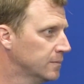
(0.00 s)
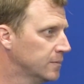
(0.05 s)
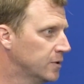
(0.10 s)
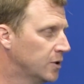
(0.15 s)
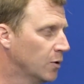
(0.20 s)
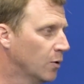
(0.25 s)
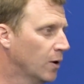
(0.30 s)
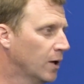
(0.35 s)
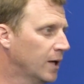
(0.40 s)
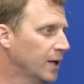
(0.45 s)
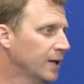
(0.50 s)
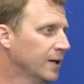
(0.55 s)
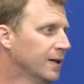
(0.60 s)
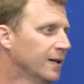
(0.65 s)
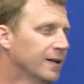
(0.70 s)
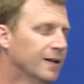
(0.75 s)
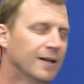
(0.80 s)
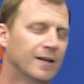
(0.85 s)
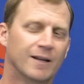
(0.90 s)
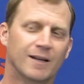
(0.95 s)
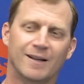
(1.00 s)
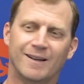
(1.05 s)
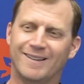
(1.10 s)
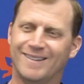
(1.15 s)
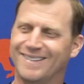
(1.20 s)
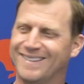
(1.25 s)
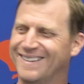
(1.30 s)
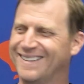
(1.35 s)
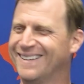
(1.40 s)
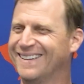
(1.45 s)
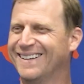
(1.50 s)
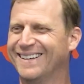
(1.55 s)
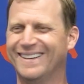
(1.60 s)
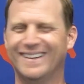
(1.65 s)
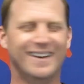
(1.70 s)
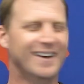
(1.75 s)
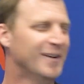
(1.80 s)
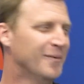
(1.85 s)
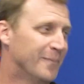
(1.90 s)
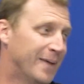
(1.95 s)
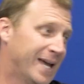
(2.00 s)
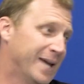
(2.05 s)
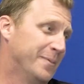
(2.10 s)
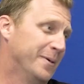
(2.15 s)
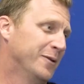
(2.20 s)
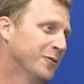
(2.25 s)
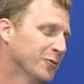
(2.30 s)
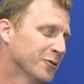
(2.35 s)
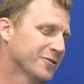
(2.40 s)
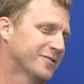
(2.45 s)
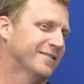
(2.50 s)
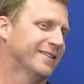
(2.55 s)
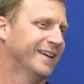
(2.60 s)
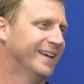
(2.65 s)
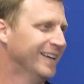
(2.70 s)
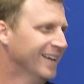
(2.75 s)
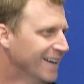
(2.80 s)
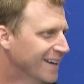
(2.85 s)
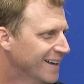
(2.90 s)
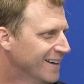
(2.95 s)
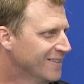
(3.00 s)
Do what? Maybe. We'll see.